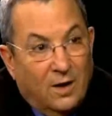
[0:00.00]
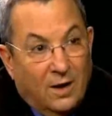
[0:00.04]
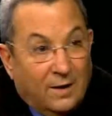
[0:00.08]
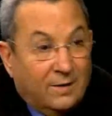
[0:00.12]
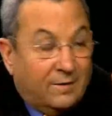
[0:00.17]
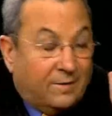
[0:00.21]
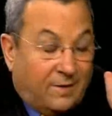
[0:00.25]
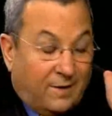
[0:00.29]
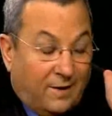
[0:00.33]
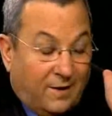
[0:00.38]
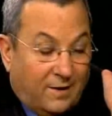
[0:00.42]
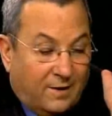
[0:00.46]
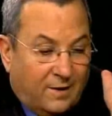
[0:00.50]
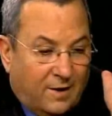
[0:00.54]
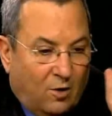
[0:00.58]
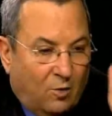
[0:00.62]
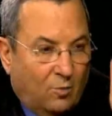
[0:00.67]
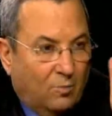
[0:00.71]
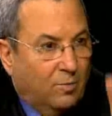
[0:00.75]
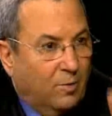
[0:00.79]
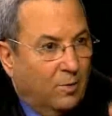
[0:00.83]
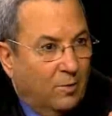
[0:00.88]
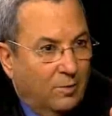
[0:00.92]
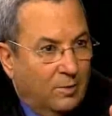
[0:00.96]
Until
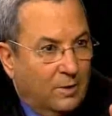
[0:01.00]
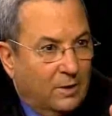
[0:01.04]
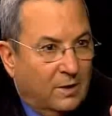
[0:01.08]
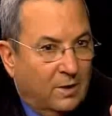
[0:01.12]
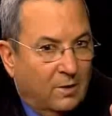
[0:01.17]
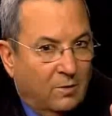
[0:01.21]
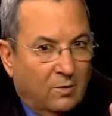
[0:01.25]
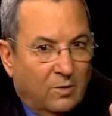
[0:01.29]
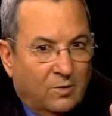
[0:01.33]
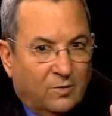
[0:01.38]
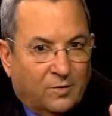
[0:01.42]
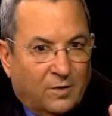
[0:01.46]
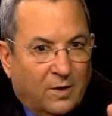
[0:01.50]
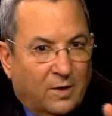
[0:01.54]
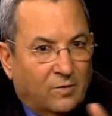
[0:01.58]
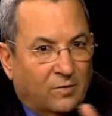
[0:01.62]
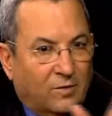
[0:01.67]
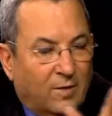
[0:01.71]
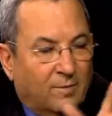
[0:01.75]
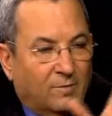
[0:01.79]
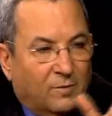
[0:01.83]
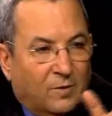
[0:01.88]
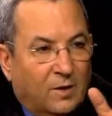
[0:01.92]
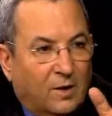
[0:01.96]
now, probably they will say
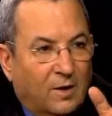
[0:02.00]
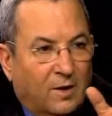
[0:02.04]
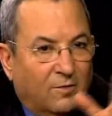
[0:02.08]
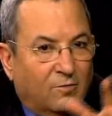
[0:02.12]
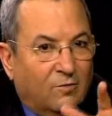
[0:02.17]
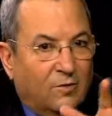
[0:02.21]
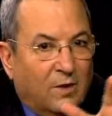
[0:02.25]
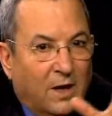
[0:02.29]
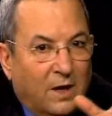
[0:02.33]
something.